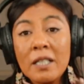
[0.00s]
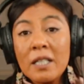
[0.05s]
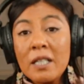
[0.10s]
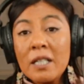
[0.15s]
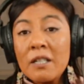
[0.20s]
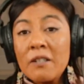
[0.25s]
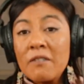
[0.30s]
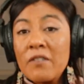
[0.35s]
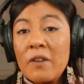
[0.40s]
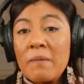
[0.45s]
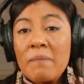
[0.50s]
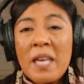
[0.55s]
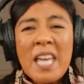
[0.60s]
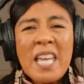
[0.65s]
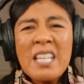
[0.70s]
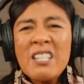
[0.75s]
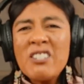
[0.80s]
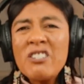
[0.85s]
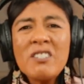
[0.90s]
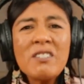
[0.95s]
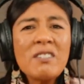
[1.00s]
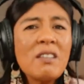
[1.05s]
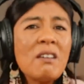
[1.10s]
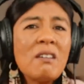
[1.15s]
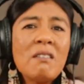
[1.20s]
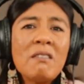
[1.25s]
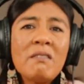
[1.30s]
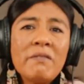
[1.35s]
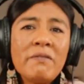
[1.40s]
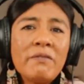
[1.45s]
From the ages
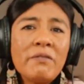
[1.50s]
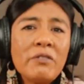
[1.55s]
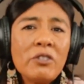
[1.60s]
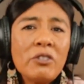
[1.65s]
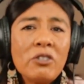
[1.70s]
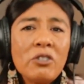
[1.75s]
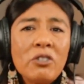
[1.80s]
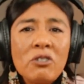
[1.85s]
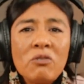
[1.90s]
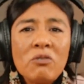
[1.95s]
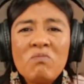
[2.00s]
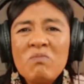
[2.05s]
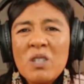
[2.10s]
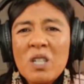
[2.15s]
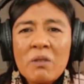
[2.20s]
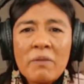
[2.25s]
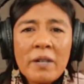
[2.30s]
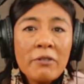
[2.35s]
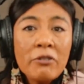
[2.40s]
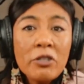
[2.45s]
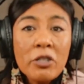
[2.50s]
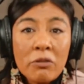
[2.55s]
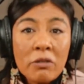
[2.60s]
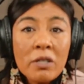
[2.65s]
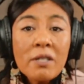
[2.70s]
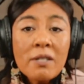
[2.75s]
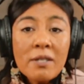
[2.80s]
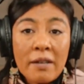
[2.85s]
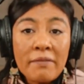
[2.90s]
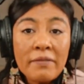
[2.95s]
of around 2 to
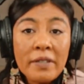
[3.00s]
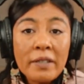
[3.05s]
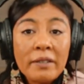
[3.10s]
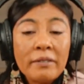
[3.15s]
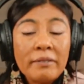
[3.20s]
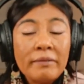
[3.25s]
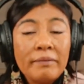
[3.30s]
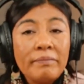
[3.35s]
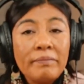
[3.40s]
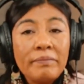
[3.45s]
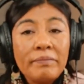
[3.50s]
7,